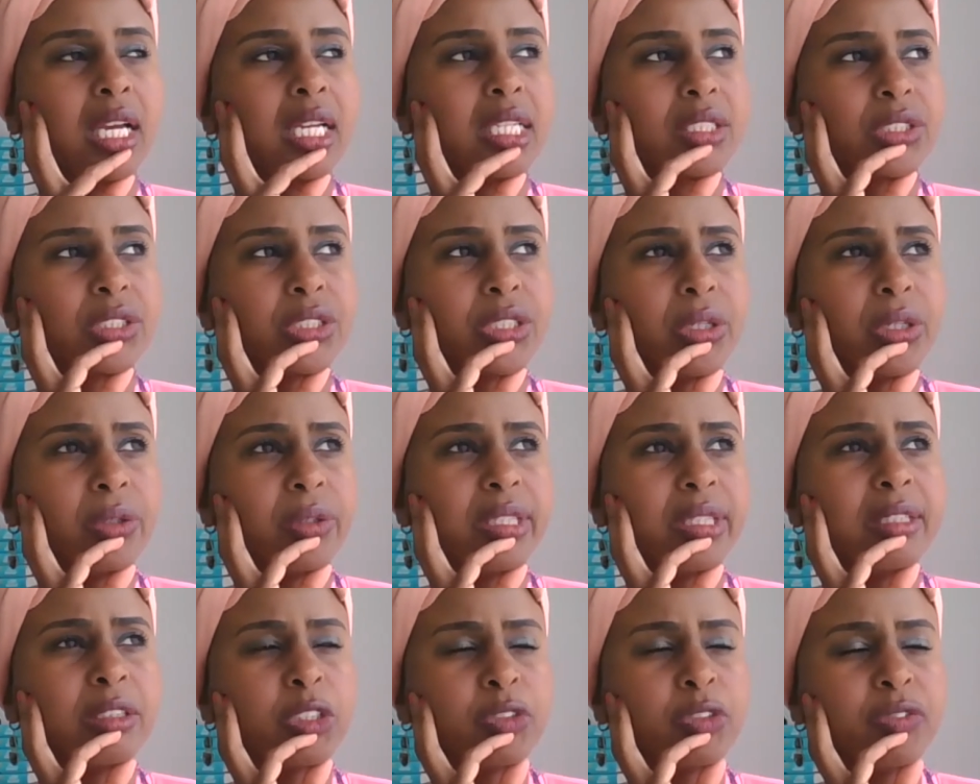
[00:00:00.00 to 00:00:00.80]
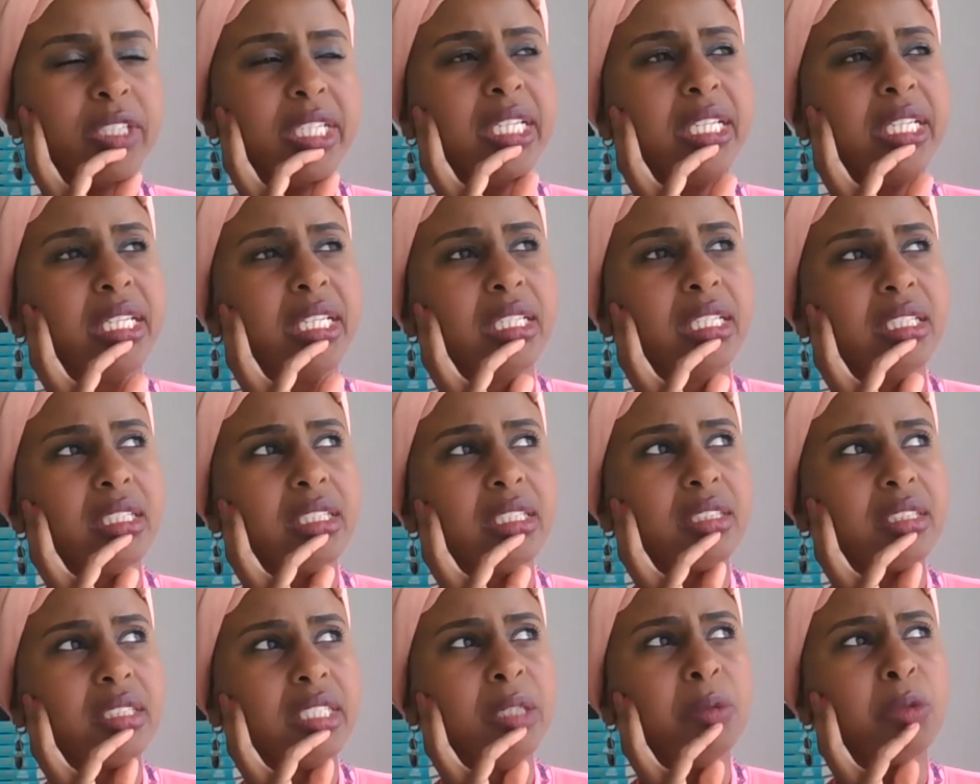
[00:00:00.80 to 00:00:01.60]
So it was
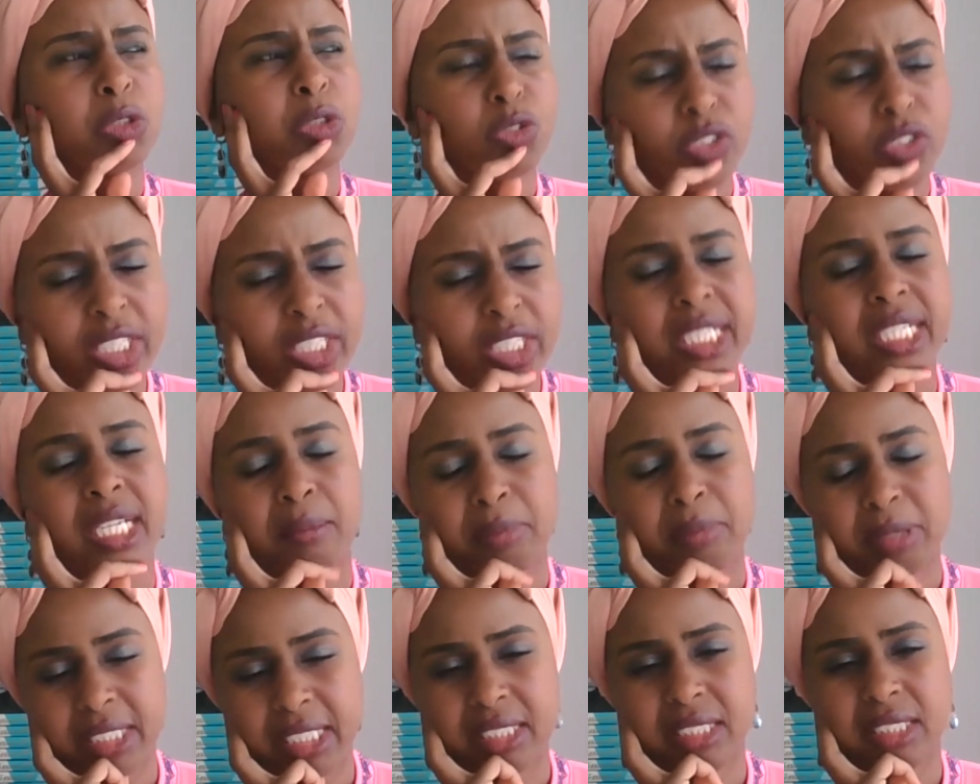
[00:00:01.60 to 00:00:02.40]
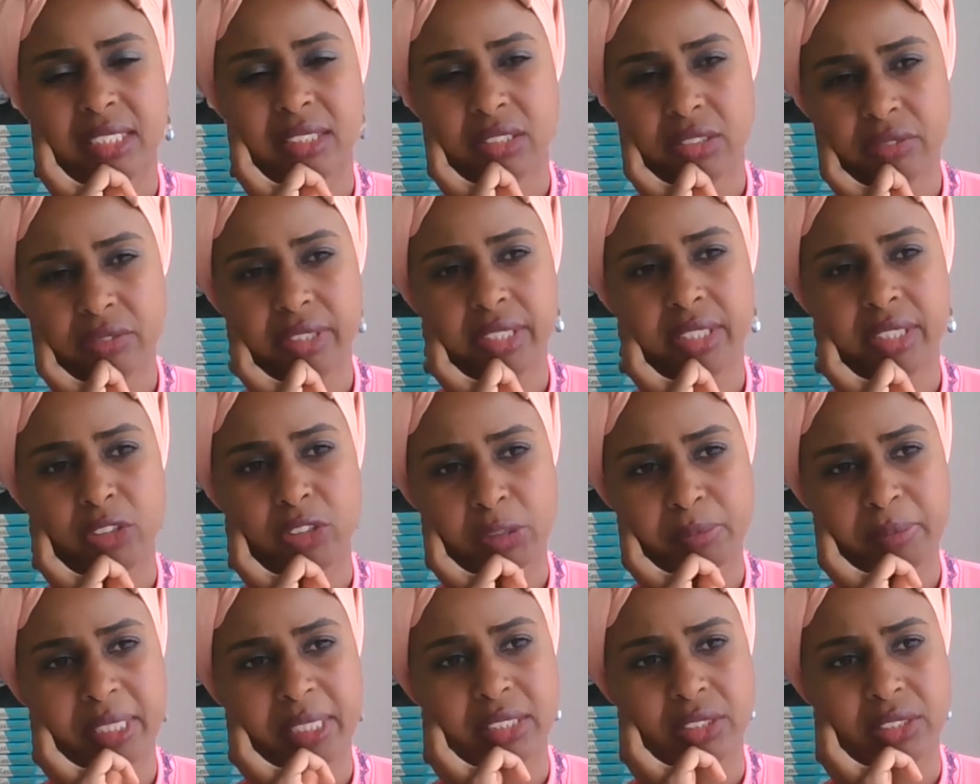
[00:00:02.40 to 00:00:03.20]
really upsetting to read
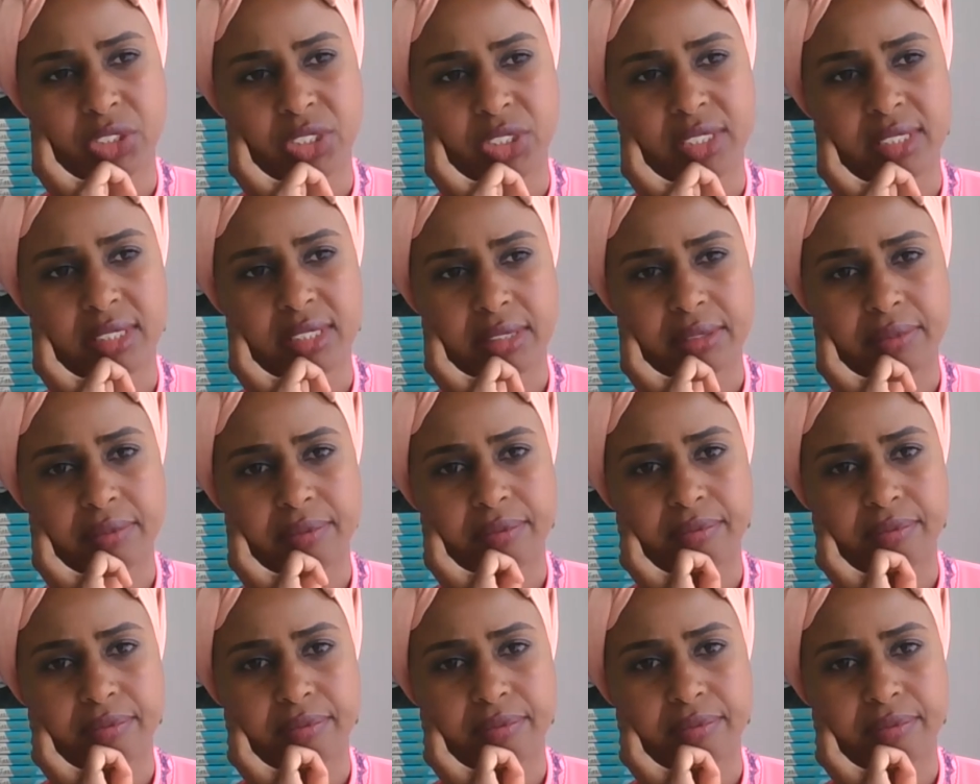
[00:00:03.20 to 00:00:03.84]
those passages.